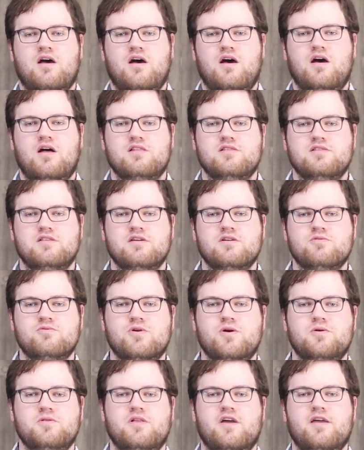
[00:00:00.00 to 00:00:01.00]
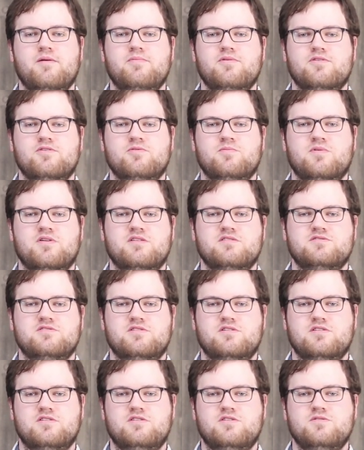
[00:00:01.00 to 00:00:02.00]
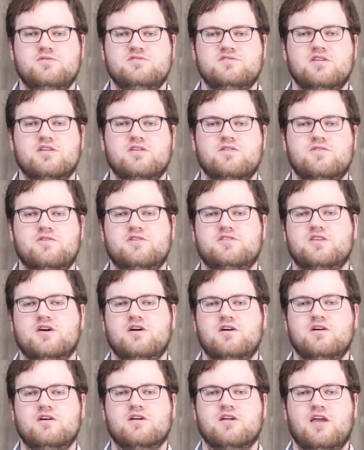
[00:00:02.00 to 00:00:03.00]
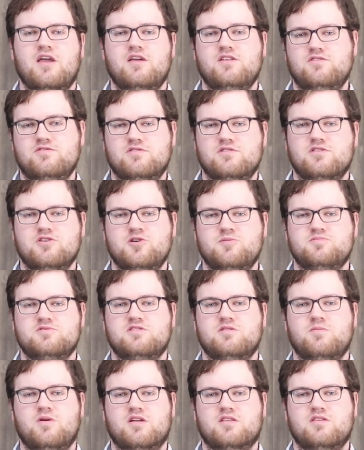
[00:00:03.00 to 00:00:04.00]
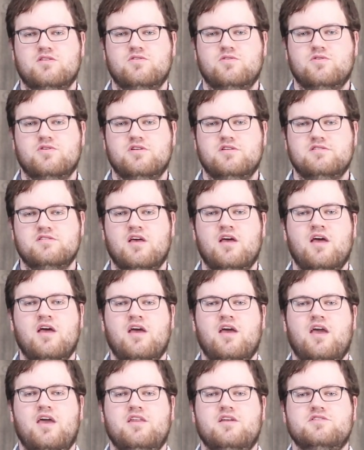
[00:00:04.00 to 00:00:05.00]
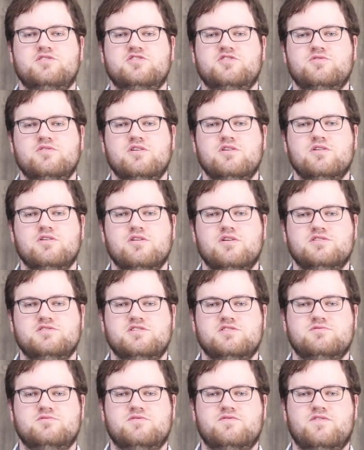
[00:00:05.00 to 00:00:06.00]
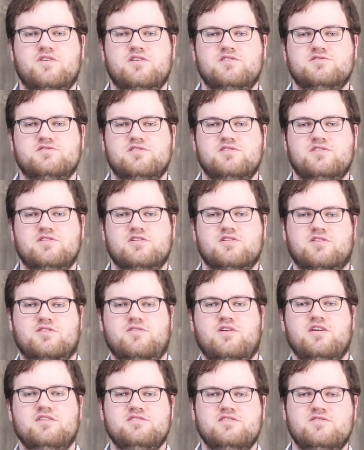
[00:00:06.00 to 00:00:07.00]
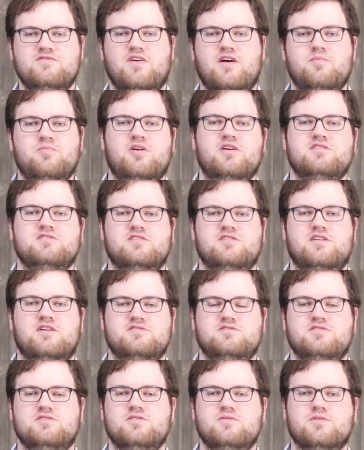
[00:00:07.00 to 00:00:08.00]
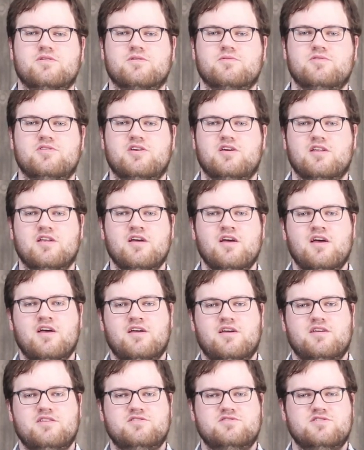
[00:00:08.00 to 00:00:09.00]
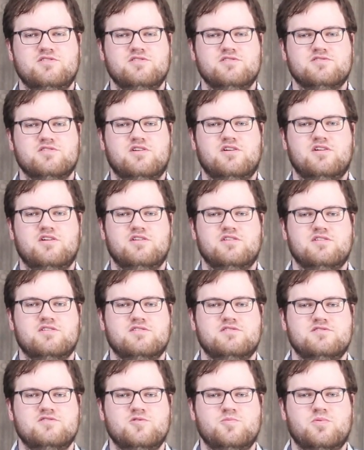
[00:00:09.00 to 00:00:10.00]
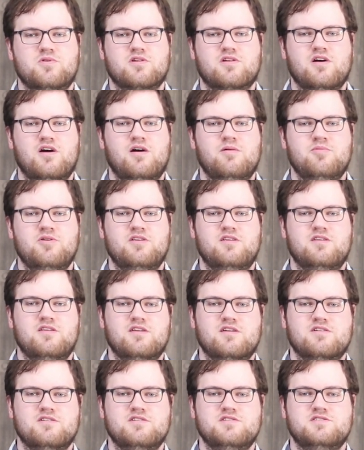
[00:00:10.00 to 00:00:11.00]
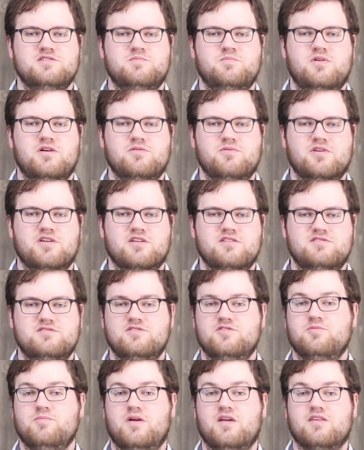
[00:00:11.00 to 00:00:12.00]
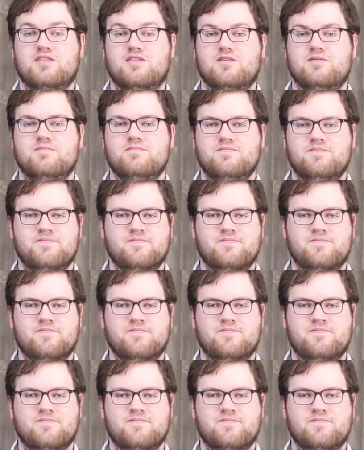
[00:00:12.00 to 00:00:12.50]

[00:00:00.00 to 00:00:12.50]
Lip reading: Linguolabial means you're using your tongue and your lips to make the noise. And a trill, it just refers to the crazy vibration that you're doing with it. And trills aren't super common in English, but we can still make them.